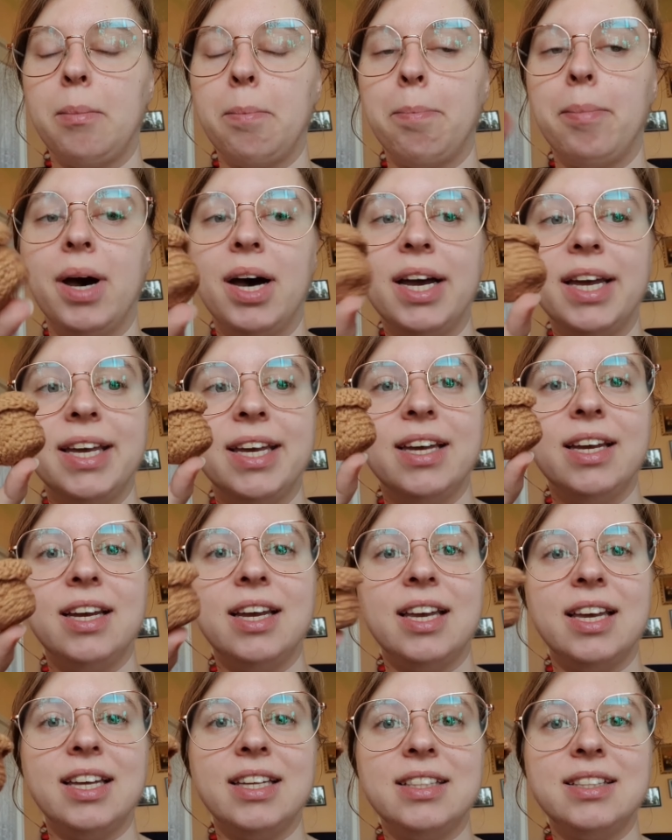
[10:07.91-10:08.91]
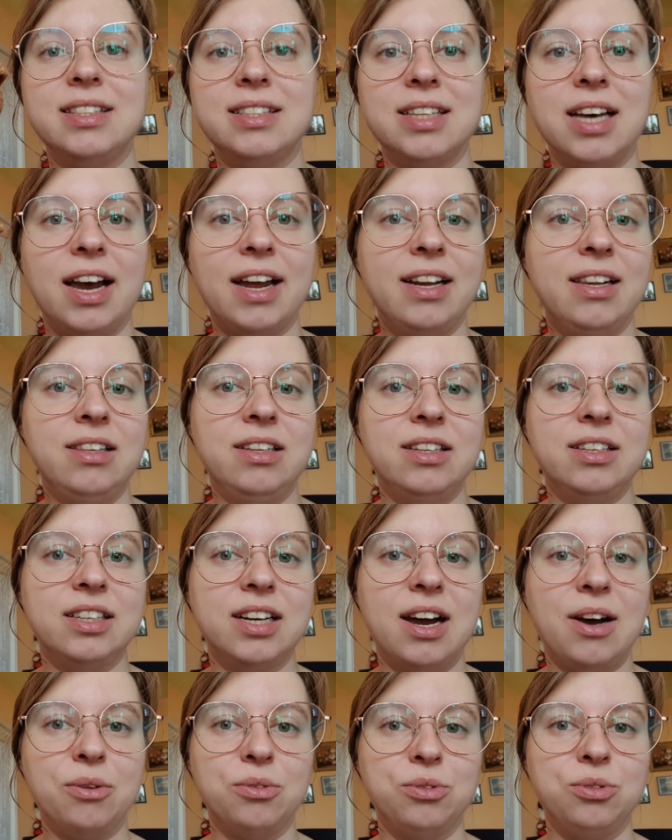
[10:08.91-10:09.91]
buying it, I
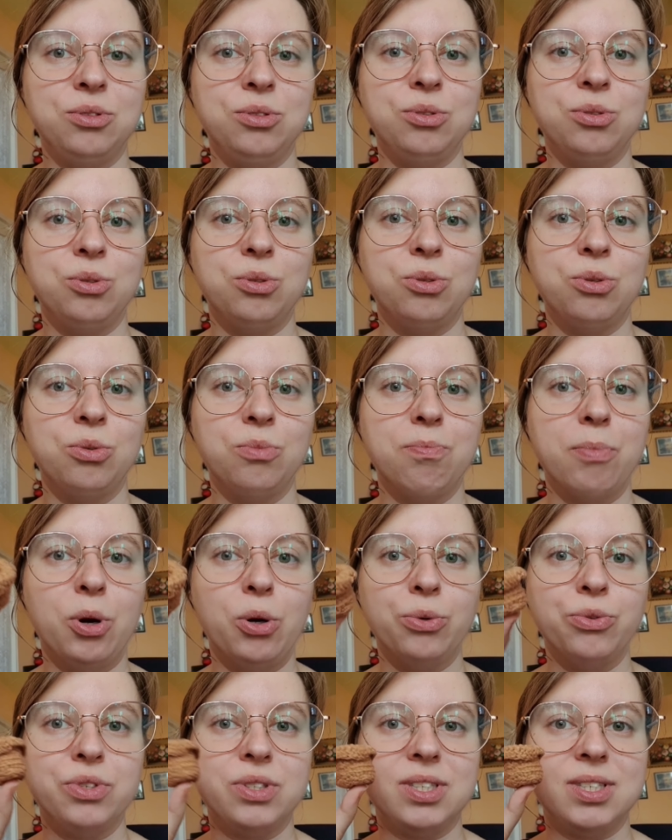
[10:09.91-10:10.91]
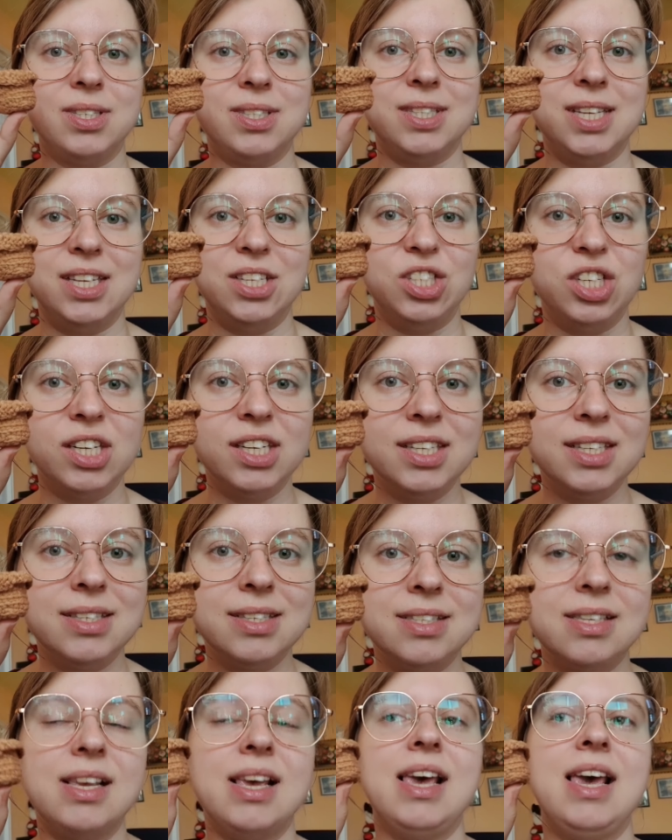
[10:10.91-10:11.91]
learned how to do most
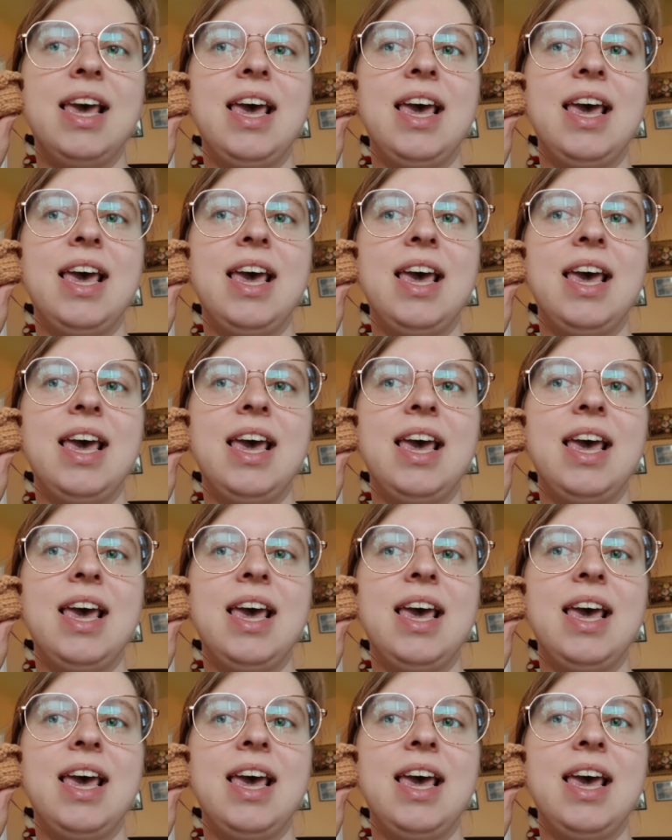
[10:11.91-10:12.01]
stitches